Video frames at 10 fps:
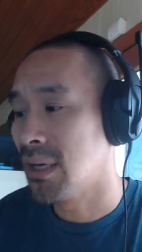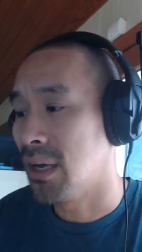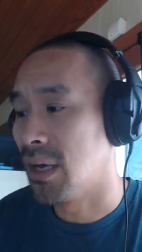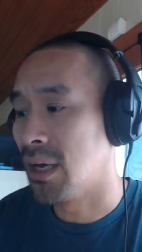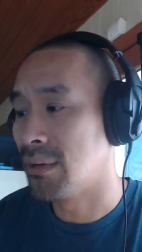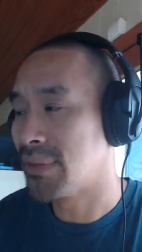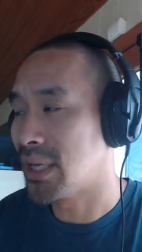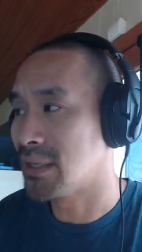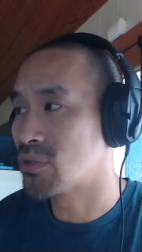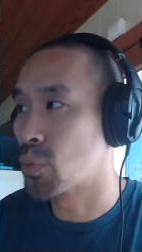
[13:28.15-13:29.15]
that
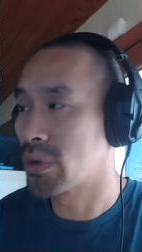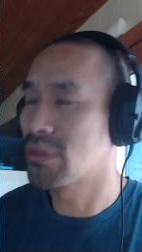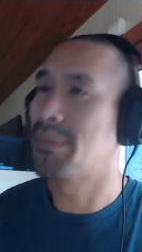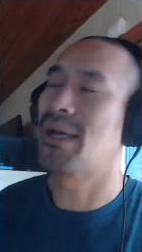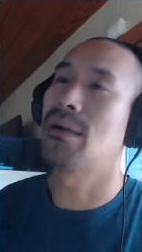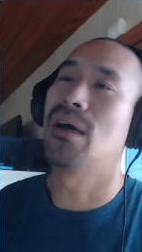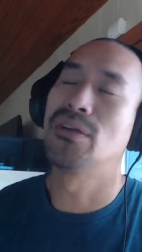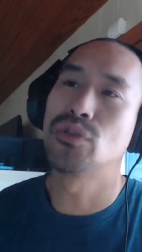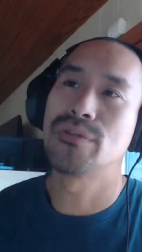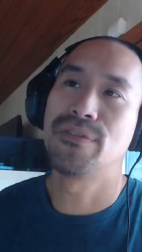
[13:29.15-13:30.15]
it's worth about
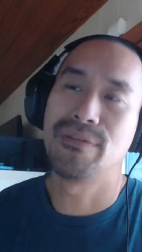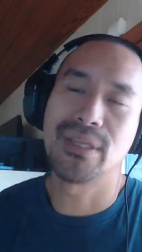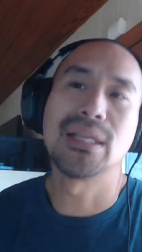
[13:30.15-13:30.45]
$150,